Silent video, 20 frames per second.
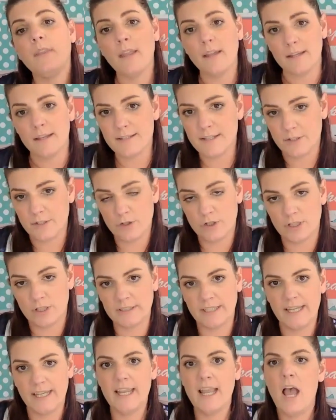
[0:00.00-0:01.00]

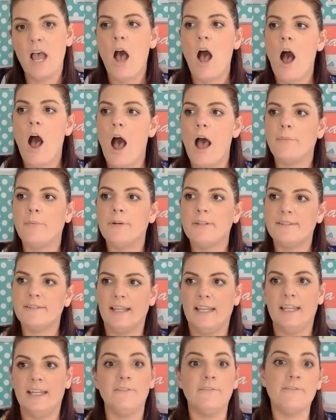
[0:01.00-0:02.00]
Additionally, I was
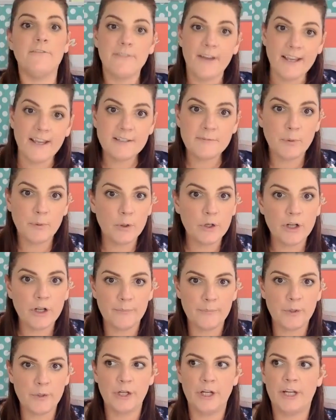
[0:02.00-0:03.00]
in Facebook
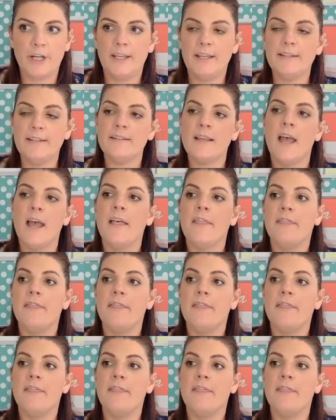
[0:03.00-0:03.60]
communities